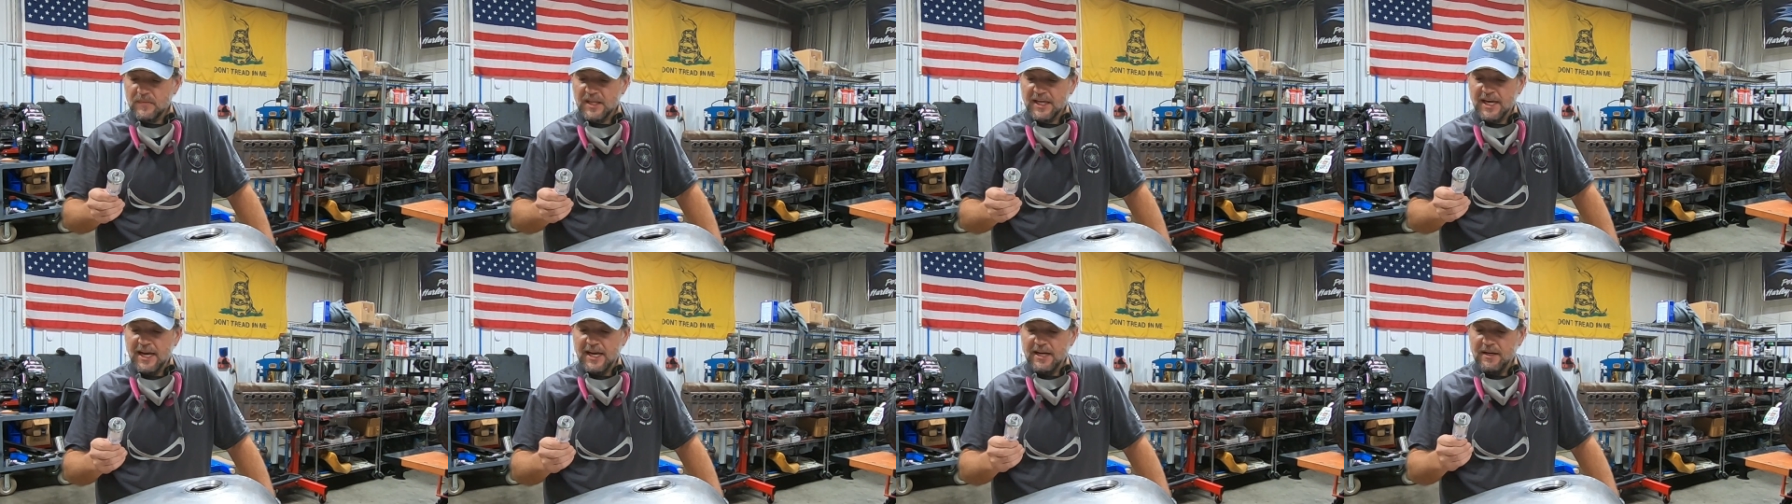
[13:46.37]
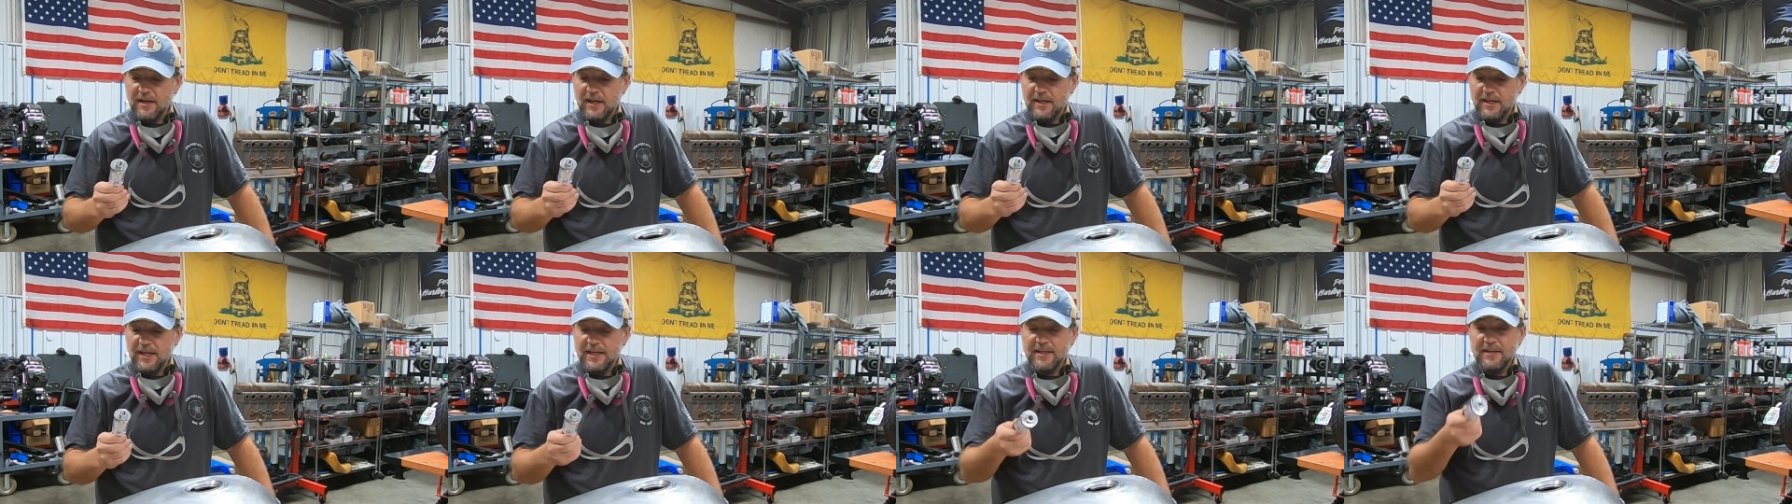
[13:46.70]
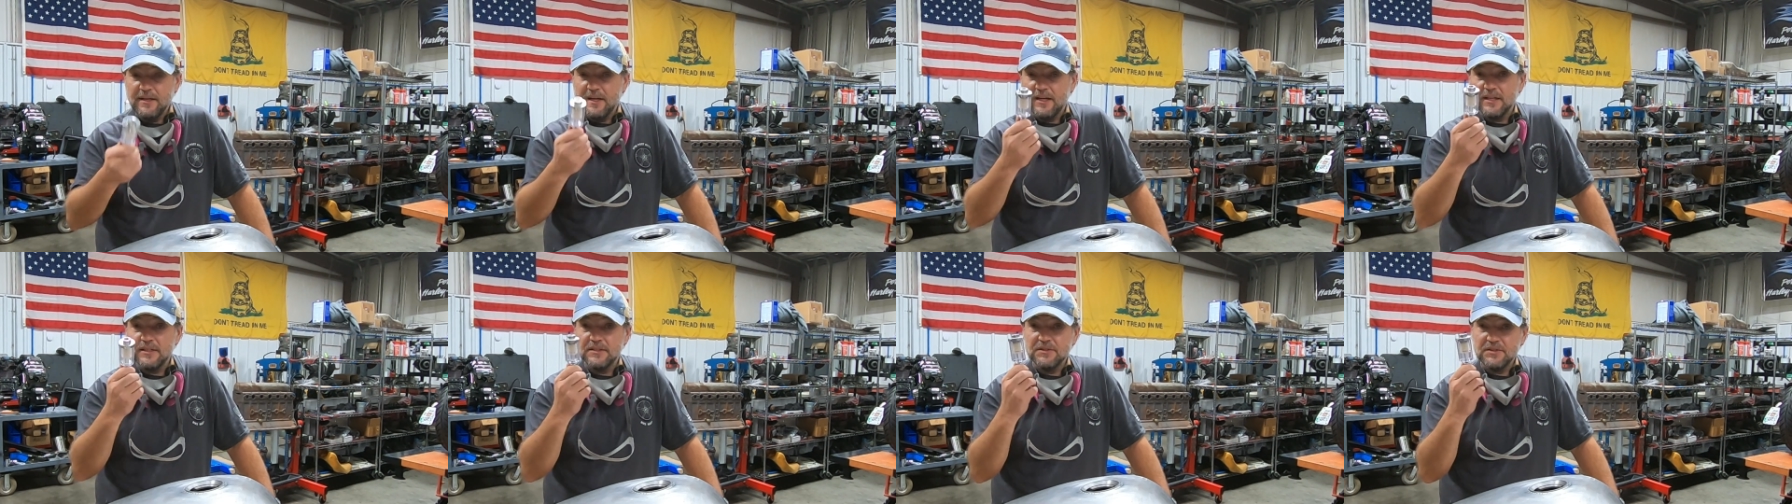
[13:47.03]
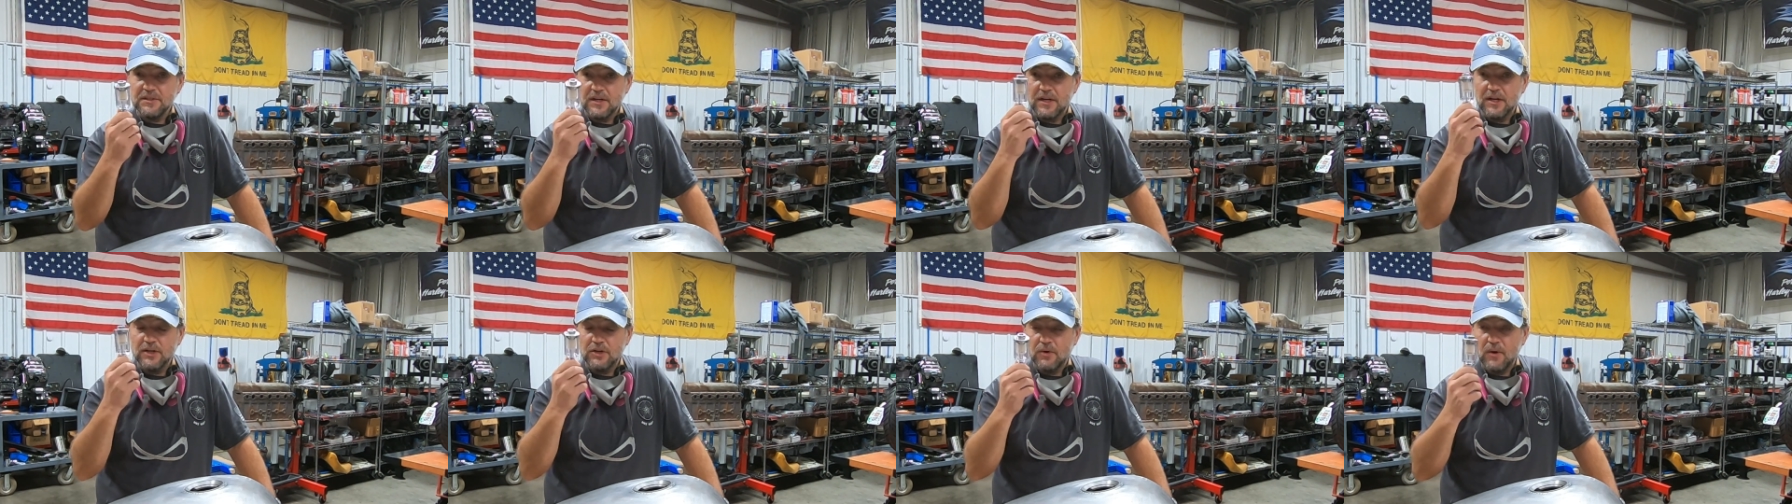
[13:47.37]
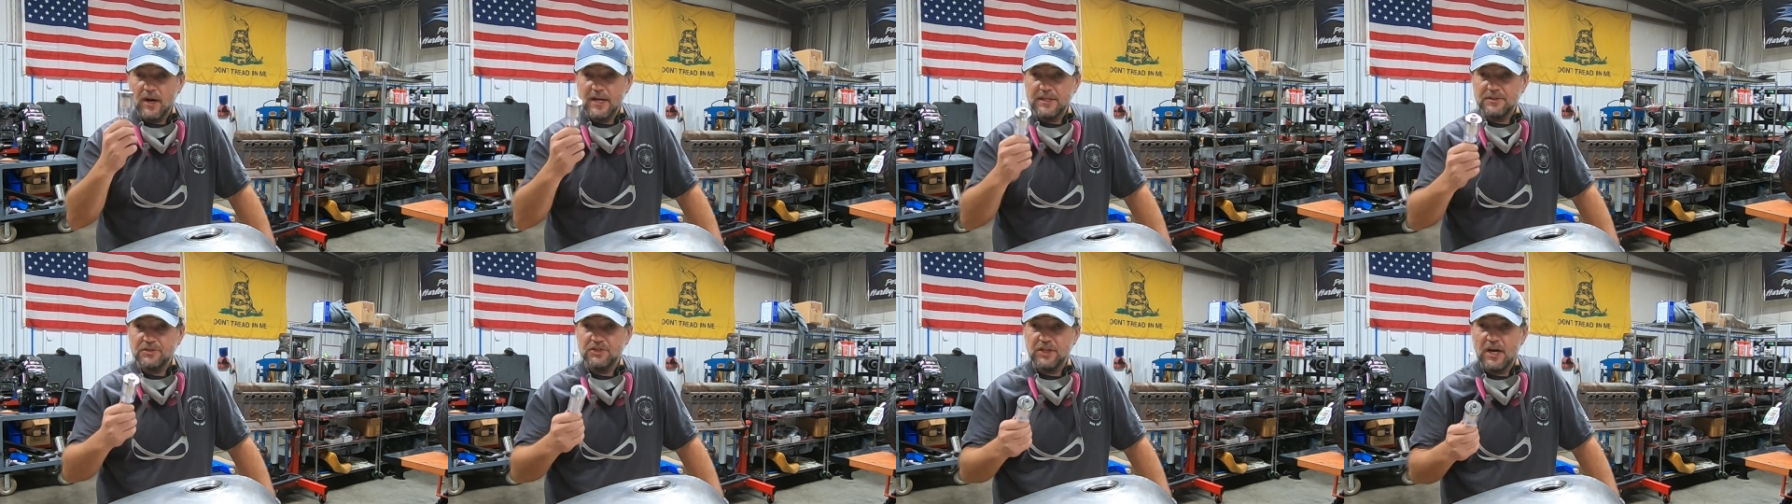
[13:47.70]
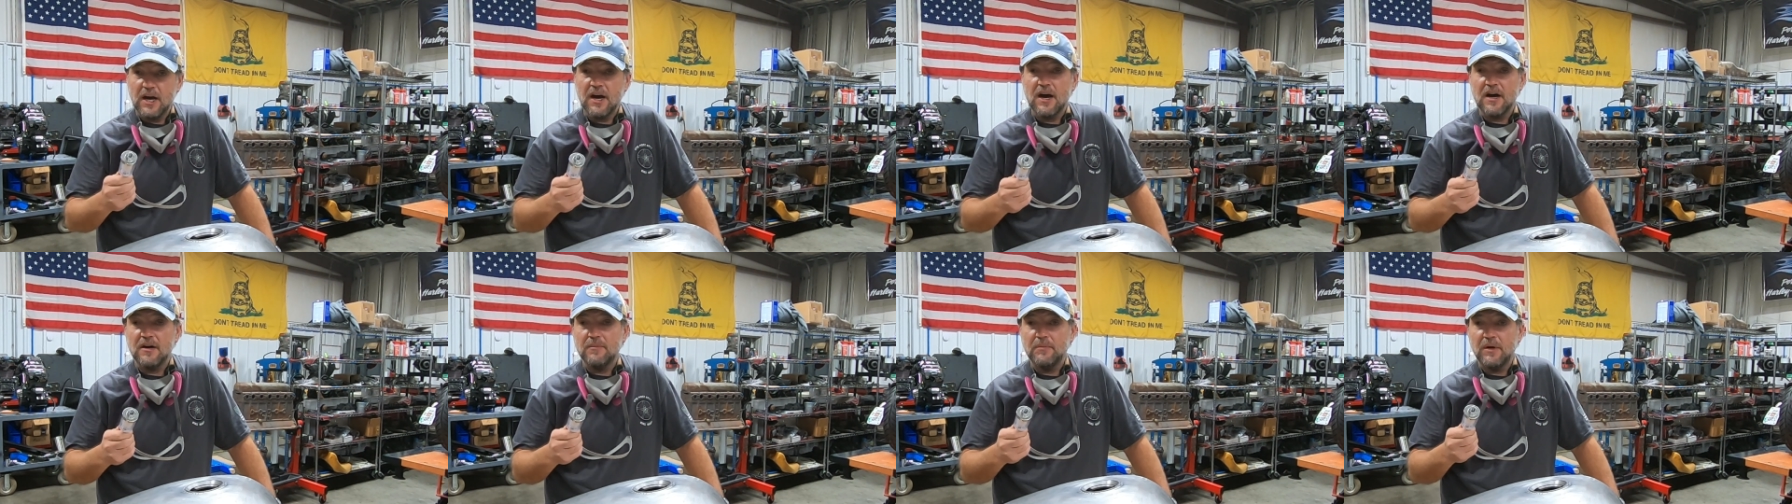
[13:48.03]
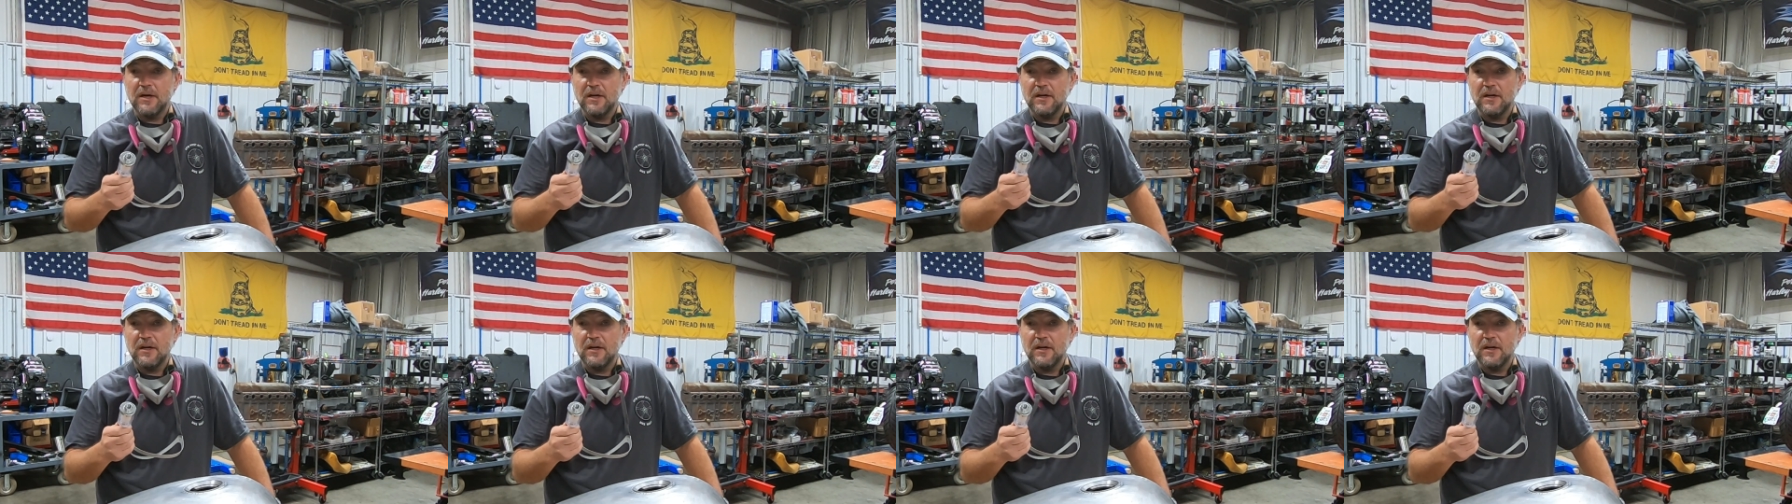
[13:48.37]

And it does a great job